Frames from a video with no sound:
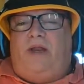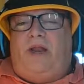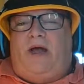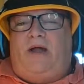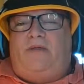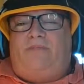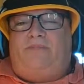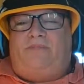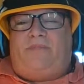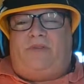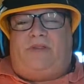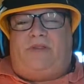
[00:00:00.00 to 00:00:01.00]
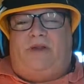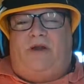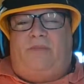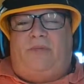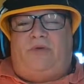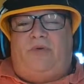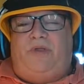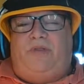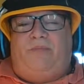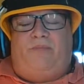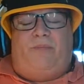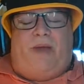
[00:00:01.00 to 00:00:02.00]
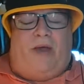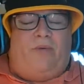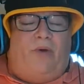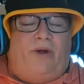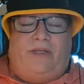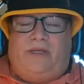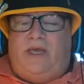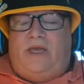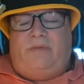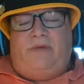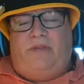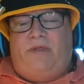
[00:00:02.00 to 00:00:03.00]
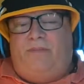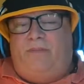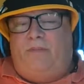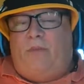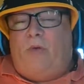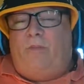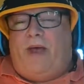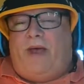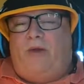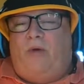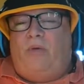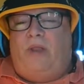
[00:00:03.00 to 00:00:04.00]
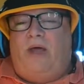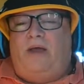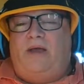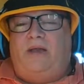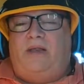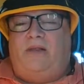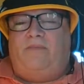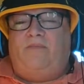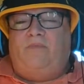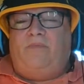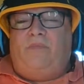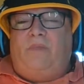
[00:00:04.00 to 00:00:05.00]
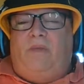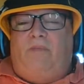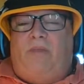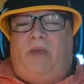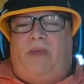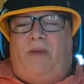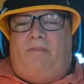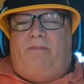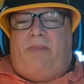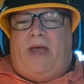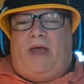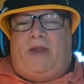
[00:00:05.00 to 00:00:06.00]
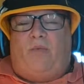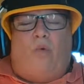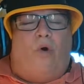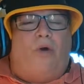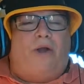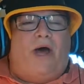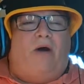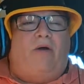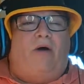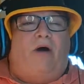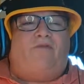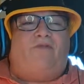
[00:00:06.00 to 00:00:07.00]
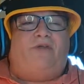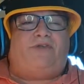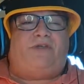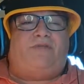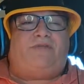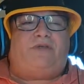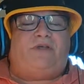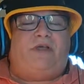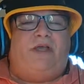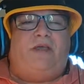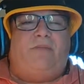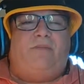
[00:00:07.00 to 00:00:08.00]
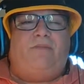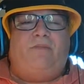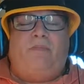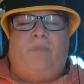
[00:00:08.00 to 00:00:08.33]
And between the bad running game and the bad O line and maybe a bad worn out offensive scheme.